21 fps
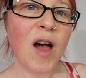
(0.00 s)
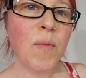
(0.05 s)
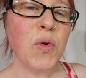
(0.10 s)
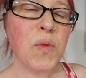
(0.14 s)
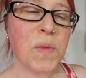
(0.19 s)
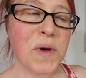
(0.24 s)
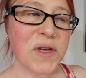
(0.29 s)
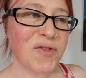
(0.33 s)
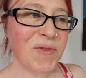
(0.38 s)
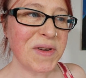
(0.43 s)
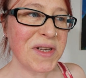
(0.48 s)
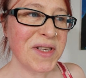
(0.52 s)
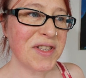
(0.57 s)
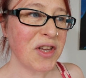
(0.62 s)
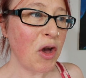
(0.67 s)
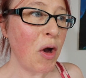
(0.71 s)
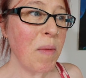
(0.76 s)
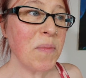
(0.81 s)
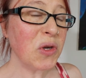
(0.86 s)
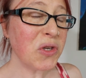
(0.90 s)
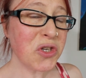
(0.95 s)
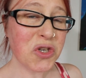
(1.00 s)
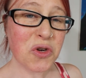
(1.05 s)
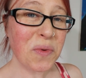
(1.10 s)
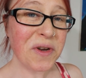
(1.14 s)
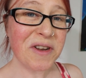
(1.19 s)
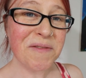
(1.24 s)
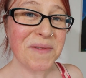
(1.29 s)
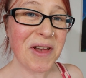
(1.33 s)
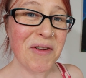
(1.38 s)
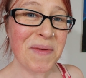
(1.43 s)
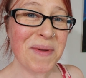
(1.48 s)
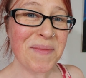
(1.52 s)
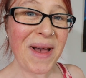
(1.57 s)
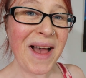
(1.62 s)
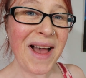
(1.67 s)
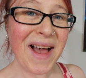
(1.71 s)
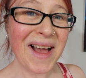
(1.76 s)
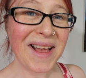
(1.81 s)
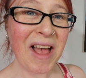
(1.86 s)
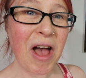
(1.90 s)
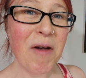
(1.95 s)
I'm almost ready to go. I'm not sure when I'm coming
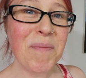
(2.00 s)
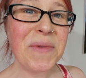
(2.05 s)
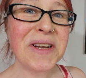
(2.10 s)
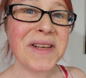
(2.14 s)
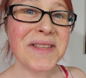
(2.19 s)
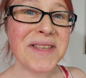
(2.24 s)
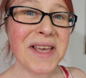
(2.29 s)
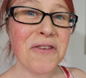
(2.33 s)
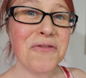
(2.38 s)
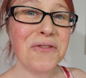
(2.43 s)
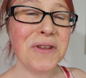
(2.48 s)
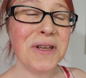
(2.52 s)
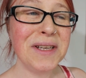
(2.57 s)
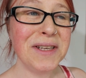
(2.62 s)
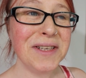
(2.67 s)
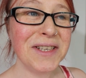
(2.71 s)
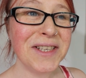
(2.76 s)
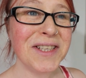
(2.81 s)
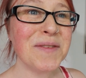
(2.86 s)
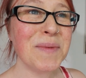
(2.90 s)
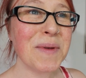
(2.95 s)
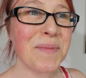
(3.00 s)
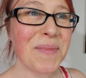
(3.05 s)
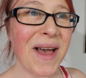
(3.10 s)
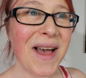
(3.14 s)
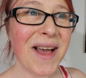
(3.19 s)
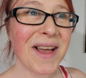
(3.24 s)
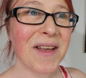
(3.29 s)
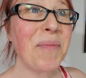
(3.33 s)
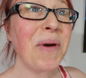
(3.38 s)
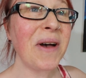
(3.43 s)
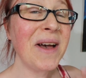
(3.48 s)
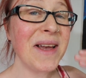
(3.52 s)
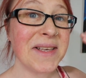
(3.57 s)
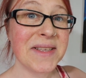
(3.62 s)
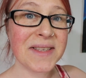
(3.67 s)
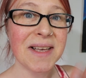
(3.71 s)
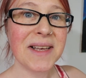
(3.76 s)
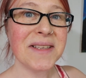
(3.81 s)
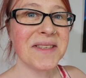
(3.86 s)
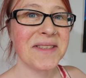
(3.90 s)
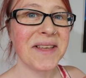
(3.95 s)
back. I mean, I definitely need to be back by
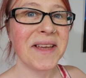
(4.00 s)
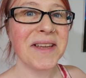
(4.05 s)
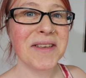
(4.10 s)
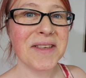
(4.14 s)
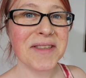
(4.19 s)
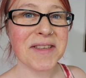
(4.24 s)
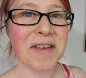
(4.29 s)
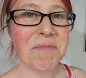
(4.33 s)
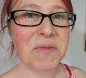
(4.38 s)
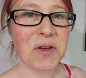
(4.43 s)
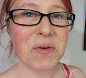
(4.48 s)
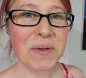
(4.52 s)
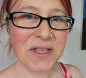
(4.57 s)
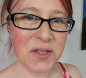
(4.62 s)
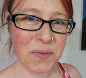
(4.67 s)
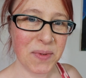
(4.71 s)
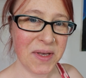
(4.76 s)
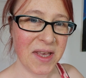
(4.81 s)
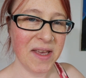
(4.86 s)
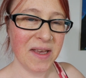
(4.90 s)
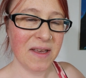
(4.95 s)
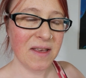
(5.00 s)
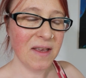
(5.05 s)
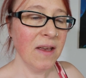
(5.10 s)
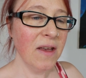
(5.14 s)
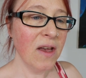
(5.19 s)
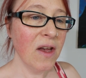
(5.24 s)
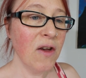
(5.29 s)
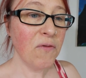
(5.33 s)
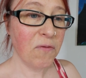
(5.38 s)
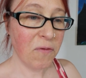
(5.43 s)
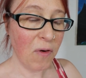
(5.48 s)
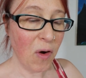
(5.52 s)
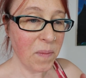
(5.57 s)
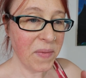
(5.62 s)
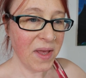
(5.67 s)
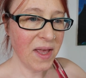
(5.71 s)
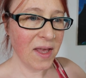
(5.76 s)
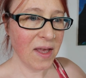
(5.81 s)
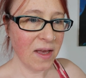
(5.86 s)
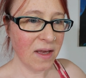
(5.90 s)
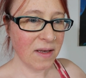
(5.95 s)
Saturday because I'm going to a gig from
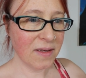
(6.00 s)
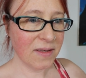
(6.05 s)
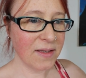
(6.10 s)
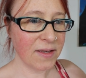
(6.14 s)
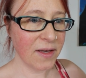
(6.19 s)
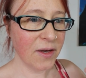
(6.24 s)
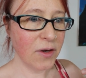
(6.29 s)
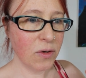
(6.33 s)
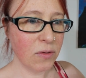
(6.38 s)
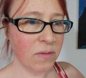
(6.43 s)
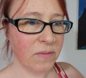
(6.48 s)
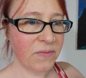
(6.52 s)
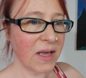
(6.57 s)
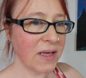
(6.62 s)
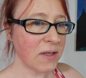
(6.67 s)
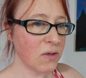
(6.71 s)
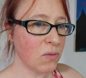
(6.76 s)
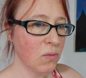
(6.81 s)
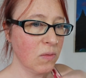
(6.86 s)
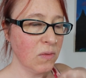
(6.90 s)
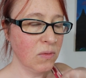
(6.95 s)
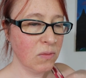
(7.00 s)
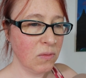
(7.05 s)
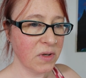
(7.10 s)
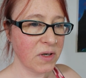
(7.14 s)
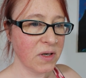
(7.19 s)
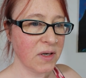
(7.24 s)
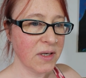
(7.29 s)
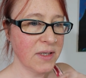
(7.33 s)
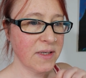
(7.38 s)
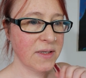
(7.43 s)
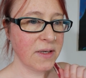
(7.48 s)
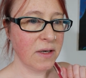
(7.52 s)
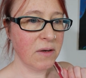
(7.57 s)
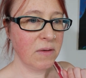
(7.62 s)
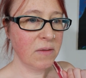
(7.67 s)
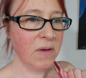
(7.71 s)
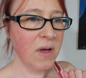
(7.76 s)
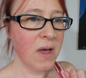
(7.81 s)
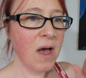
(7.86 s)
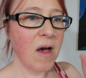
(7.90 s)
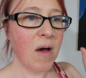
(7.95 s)
here. So that's all organised.
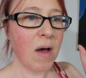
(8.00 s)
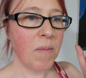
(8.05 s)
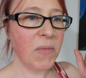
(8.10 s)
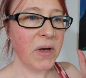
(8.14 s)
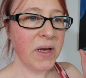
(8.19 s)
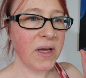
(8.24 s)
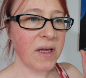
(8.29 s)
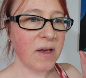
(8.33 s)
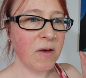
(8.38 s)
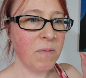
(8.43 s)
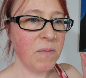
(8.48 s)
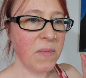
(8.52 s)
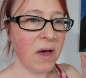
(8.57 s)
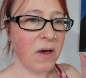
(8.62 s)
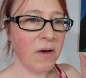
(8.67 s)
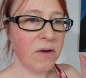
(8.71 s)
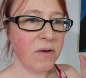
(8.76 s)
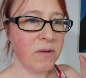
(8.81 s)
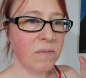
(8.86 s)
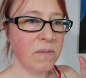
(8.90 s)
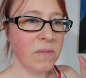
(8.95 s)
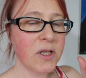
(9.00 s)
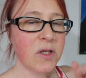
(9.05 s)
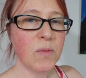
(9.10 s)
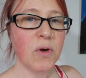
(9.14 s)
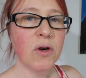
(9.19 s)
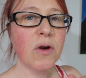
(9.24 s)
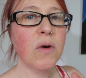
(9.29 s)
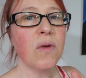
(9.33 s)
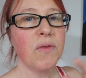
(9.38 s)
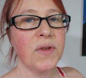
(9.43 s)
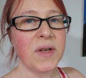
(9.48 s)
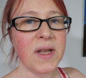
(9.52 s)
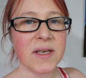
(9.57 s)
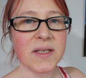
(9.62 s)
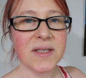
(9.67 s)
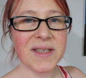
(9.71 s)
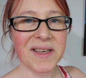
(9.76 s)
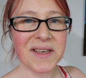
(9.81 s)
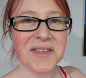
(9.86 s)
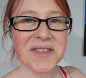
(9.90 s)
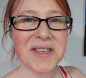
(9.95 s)
So I might come home tomorrow or the
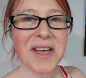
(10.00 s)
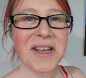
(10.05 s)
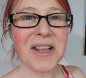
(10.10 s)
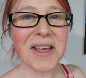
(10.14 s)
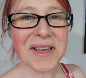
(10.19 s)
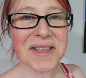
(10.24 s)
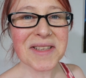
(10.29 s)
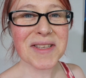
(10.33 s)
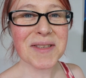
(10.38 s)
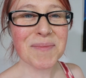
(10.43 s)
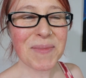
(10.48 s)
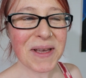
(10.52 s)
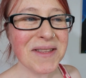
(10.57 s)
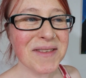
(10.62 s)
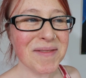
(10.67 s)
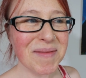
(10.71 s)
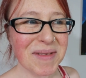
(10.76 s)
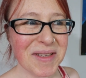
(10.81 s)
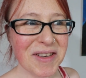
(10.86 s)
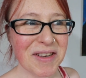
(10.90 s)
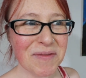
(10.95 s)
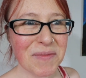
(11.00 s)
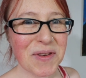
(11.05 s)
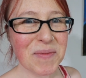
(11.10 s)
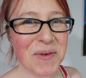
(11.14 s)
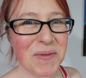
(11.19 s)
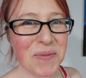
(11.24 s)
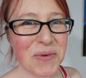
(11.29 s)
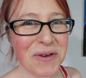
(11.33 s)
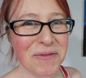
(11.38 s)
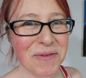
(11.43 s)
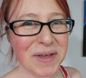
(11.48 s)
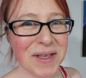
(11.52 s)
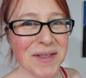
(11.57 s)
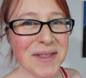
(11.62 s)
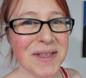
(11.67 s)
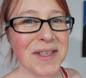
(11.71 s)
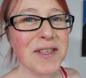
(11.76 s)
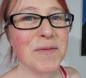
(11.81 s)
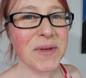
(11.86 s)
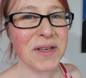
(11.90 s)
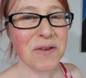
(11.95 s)
next day because I'd like to spend some time with my boyfriend
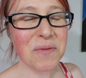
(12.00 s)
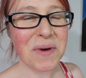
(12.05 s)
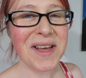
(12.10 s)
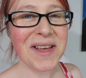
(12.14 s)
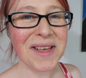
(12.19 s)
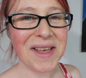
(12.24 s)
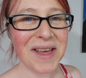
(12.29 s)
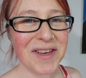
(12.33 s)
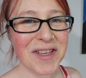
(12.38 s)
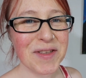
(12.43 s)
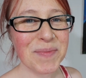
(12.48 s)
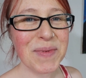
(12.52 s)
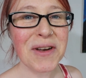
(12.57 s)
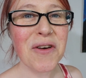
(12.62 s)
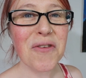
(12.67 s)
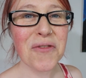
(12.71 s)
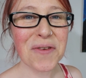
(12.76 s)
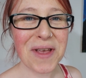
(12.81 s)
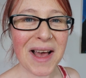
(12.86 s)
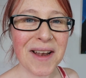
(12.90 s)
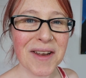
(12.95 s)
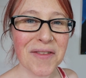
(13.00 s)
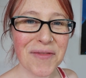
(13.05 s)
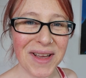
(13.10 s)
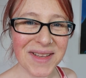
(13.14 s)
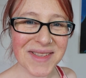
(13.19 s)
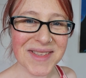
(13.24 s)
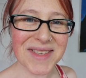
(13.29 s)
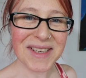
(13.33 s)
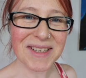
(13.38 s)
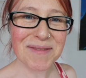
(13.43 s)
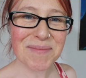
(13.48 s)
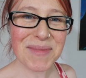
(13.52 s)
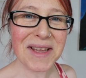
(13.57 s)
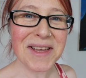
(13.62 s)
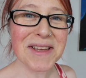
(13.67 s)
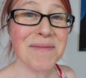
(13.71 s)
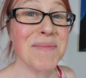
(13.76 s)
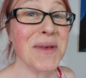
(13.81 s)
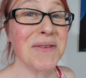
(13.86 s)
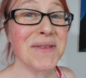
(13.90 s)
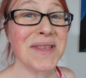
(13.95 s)
because he's been away again. He's been off gallivanting,
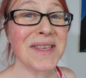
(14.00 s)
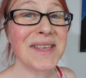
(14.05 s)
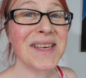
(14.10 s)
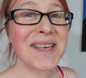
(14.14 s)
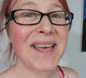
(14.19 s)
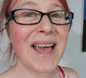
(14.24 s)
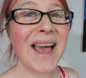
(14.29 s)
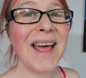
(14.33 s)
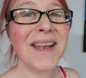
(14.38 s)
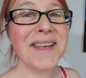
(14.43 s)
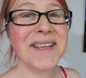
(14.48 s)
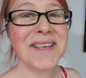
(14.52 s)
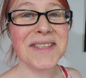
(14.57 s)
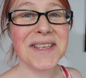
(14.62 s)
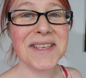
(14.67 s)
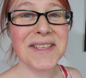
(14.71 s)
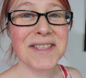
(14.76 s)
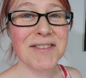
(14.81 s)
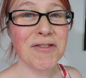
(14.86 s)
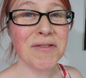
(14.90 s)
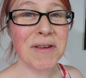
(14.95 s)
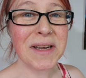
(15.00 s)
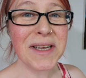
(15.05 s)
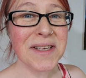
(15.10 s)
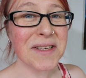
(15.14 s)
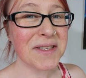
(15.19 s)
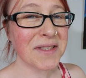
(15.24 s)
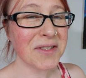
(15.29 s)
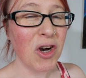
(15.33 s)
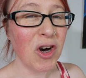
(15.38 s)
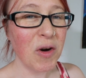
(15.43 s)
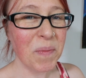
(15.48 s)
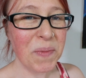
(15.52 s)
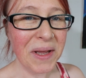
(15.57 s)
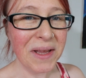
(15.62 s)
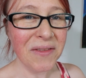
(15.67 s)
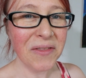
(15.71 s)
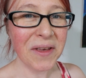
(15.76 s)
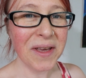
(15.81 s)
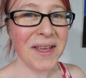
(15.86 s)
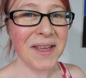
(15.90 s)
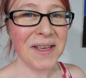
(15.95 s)
playing music again. It's his greatest
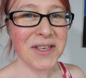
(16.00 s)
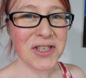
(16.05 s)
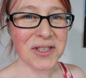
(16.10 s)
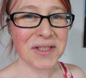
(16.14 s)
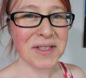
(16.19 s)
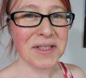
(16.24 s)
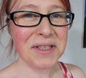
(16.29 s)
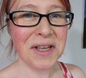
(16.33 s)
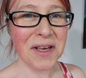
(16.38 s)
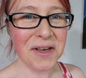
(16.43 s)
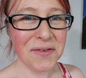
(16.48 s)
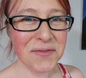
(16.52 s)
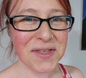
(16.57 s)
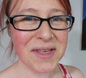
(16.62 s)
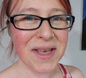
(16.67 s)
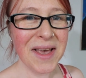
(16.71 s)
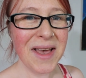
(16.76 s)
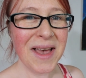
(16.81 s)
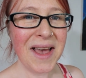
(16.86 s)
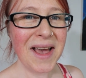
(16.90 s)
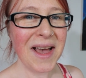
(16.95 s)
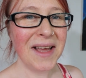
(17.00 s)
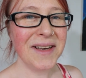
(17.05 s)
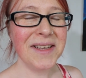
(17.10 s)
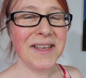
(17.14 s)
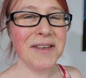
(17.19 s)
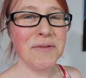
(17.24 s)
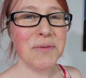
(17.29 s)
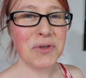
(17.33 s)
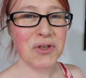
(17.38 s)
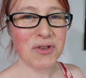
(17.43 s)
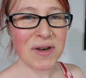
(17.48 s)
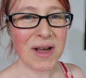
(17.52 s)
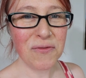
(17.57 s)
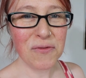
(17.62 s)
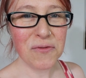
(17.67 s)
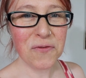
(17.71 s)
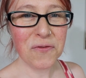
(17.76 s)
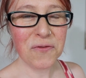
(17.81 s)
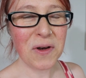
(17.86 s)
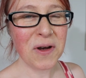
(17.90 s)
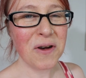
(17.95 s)
hobby that he just loves and he will
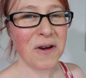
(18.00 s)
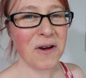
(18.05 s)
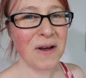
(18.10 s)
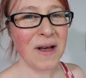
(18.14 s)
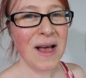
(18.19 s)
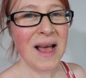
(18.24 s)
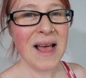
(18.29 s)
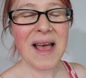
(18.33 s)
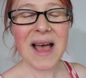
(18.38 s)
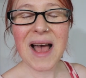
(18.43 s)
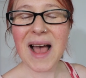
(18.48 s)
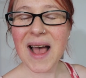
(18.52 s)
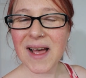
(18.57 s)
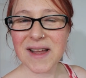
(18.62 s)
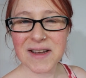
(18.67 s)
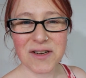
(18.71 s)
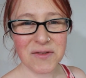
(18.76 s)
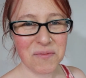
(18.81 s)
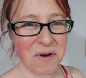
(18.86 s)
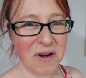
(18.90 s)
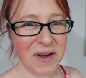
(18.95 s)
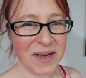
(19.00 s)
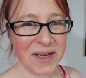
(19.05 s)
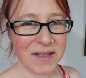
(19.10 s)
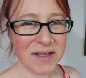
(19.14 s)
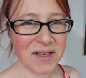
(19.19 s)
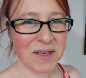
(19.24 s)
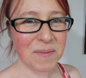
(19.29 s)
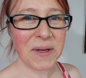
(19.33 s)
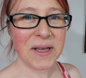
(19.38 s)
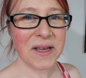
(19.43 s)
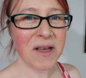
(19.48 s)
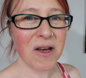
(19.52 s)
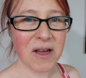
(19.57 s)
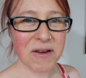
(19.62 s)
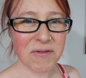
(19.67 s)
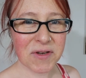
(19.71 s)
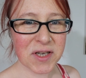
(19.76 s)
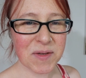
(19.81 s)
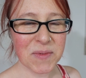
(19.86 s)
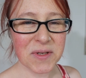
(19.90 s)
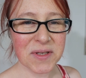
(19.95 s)
travel far and wide to play
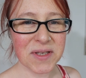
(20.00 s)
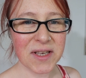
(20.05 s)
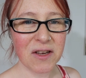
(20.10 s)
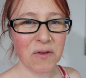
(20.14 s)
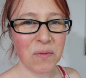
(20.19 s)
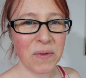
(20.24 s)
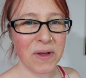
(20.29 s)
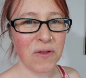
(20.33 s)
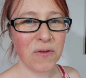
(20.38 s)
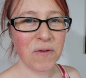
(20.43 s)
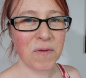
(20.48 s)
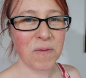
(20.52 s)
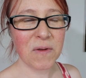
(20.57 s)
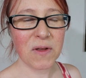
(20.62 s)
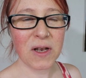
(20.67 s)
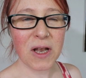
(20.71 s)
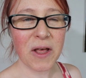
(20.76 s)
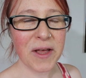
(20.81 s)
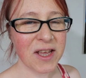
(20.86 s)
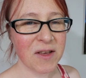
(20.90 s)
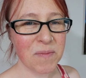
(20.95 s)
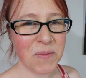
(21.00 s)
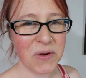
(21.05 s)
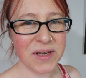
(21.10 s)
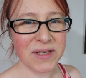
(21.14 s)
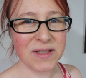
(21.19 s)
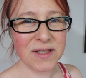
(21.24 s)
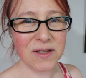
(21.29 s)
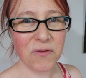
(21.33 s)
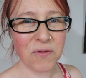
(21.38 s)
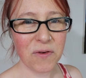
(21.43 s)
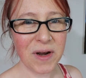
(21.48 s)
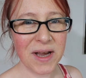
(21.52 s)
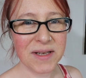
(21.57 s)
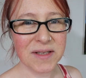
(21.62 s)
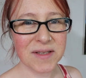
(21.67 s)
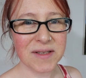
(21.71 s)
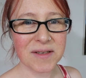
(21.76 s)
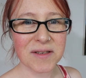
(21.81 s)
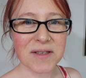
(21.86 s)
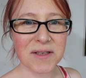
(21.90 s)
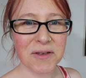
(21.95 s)
Irish music with like minded
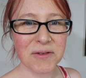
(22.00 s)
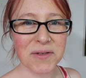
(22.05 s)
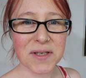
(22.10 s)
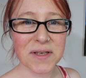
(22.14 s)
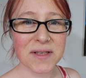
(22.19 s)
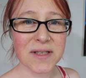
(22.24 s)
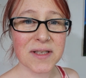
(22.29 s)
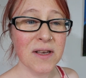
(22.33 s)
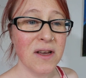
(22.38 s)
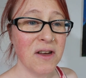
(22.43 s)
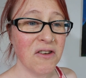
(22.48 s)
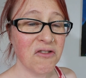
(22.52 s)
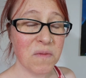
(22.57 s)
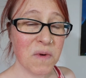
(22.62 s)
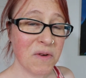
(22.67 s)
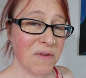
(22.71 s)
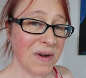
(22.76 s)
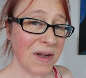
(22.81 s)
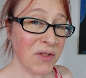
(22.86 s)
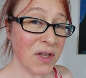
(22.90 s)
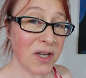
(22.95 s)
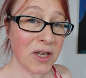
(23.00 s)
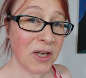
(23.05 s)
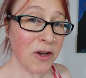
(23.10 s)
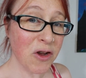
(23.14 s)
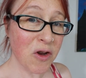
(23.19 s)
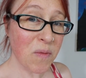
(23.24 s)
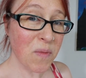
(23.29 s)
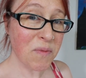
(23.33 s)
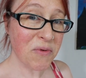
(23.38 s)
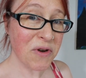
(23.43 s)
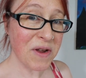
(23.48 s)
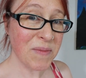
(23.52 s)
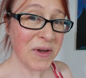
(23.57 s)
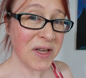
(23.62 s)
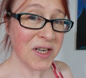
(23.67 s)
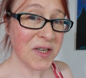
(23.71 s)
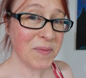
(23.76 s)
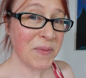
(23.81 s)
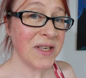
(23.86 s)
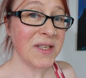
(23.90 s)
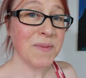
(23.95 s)
friends and associates from around the globe, pretty
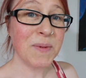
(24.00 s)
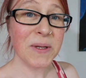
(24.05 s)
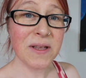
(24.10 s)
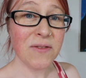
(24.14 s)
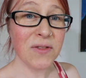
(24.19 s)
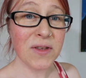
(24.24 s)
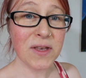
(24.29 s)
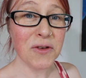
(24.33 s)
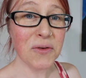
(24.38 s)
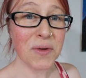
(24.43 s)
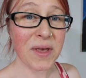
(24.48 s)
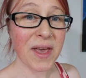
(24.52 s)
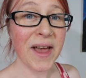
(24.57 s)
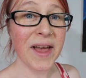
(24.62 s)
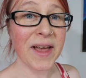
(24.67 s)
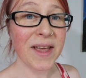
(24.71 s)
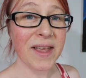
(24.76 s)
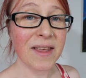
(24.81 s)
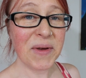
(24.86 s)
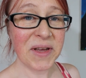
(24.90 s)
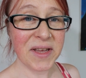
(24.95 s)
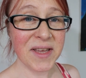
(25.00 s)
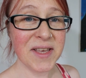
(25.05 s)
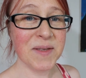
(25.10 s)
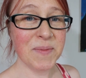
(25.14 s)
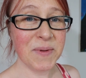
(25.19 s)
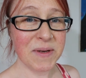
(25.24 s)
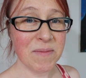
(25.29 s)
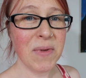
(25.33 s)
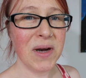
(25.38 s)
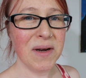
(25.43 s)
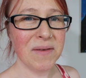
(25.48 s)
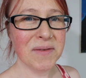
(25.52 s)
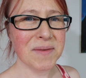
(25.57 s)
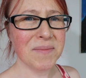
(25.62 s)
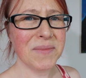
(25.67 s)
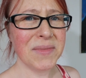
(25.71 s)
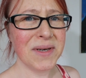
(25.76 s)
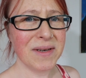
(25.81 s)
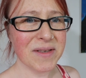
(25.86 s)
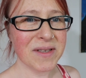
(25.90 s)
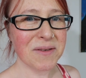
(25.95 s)
much. But he's been in the UK, but he's been miles
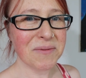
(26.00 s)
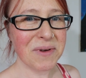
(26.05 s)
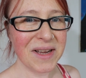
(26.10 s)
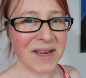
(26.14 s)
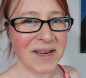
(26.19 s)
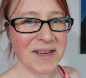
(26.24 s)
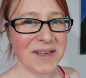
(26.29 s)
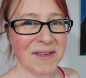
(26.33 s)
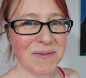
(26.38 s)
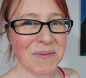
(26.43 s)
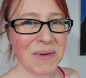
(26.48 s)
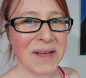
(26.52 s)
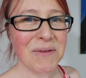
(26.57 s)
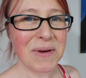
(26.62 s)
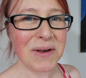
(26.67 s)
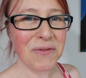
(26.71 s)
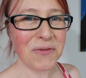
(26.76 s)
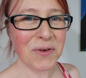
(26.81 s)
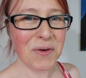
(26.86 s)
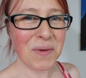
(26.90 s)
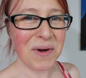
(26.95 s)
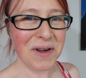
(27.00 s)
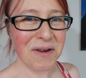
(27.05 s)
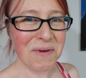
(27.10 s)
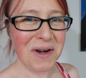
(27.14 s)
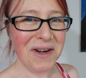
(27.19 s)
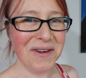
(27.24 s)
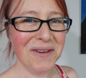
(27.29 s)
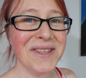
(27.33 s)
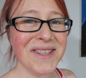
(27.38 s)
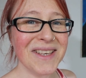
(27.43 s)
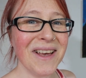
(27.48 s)
and miles away and he, he went for quite a while.